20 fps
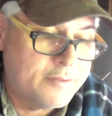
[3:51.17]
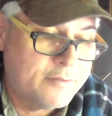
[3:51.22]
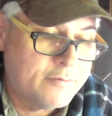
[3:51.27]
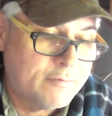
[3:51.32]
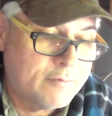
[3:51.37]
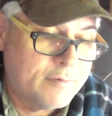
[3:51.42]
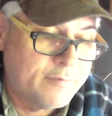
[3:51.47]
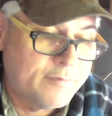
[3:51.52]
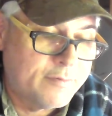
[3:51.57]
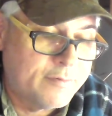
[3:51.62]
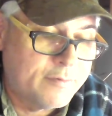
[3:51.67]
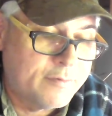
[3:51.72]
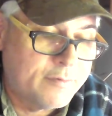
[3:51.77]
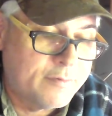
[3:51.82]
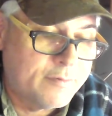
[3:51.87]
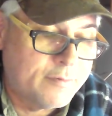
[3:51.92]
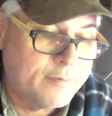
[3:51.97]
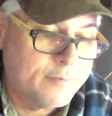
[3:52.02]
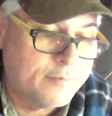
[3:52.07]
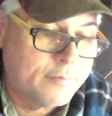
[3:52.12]
author of
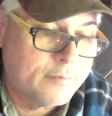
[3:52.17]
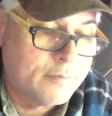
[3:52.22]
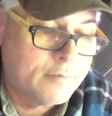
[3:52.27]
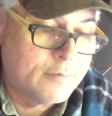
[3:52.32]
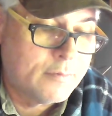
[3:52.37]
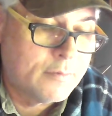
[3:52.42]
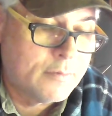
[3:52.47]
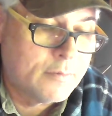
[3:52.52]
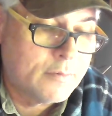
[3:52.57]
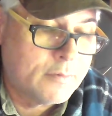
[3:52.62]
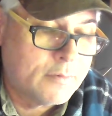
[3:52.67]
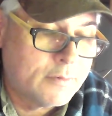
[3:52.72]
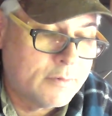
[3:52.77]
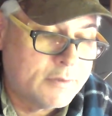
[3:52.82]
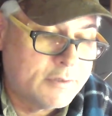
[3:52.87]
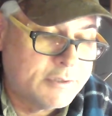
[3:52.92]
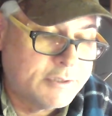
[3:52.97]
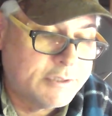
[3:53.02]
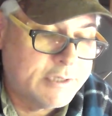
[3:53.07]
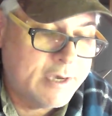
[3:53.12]
the
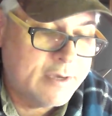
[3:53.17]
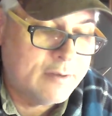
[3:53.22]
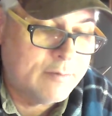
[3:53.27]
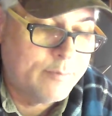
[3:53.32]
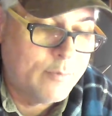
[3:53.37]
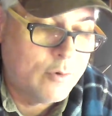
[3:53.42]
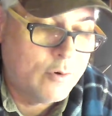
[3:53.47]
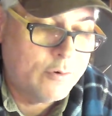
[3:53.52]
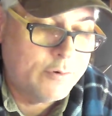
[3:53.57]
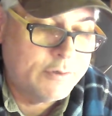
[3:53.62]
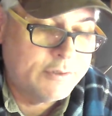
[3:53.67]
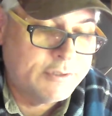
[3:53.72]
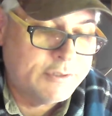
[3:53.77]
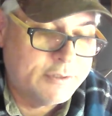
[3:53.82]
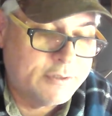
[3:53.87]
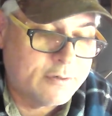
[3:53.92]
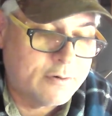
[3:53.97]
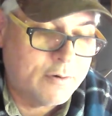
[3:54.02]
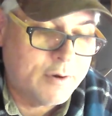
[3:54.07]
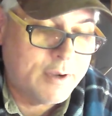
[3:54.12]
Saddle
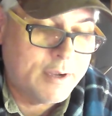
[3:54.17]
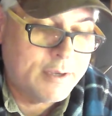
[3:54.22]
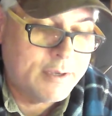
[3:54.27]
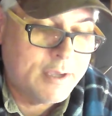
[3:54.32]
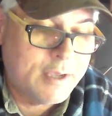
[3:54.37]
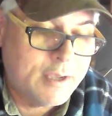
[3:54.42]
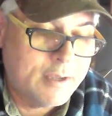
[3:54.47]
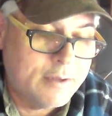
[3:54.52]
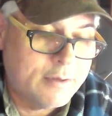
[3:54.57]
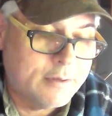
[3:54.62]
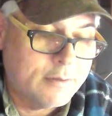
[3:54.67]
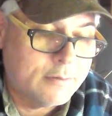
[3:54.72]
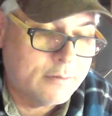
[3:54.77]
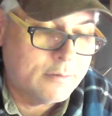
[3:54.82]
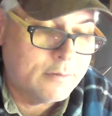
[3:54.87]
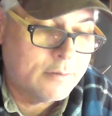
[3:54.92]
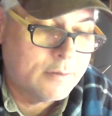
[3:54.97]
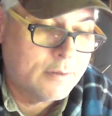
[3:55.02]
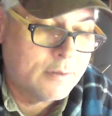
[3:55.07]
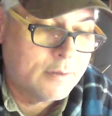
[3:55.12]
Boys in the Grand
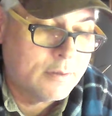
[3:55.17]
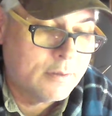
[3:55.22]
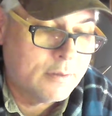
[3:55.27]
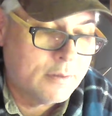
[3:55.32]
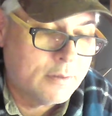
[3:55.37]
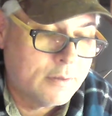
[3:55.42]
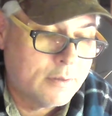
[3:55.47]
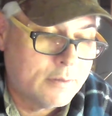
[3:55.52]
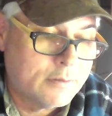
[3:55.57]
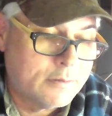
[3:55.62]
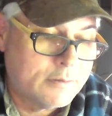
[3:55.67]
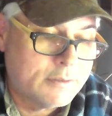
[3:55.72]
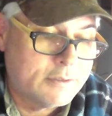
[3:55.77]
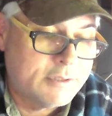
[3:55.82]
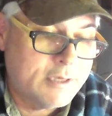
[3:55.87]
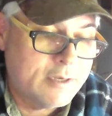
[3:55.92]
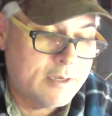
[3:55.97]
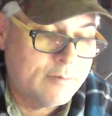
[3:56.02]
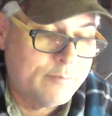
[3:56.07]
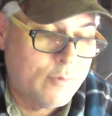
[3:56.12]
Canyon, the
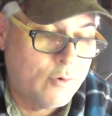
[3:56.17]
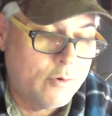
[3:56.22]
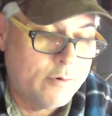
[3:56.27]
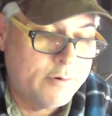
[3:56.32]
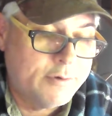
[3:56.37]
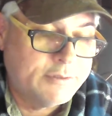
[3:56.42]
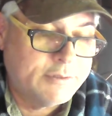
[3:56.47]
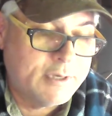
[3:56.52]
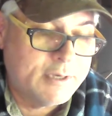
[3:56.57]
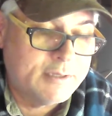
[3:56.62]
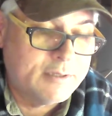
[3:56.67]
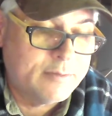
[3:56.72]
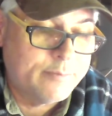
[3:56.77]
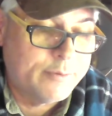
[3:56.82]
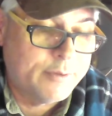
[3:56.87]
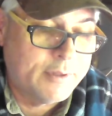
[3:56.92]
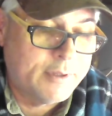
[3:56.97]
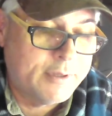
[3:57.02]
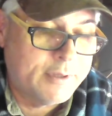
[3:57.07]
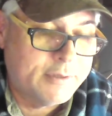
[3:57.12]
Saddle Boys on the
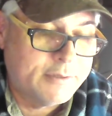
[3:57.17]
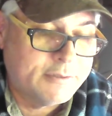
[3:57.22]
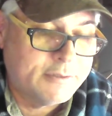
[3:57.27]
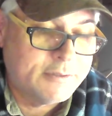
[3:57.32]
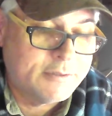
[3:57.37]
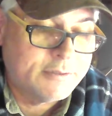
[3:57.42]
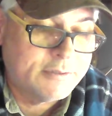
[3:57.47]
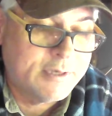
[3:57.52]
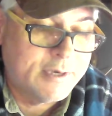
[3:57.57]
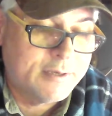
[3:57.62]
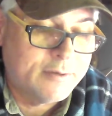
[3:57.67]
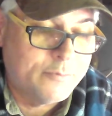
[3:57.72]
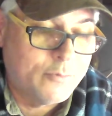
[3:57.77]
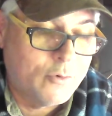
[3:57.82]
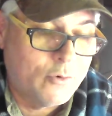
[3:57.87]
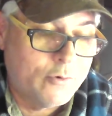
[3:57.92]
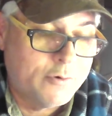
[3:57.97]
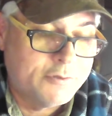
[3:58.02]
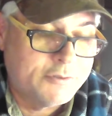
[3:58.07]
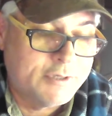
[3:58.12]
Plains, the
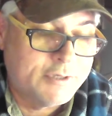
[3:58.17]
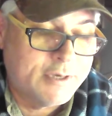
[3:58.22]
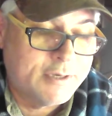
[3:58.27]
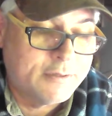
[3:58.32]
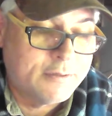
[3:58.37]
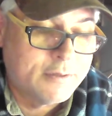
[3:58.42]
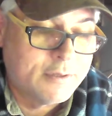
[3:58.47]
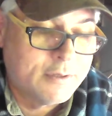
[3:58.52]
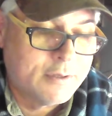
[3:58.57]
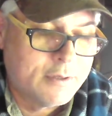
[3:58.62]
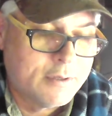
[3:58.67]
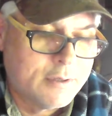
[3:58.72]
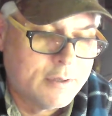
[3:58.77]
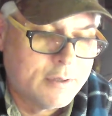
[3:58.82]
Saddle Boys at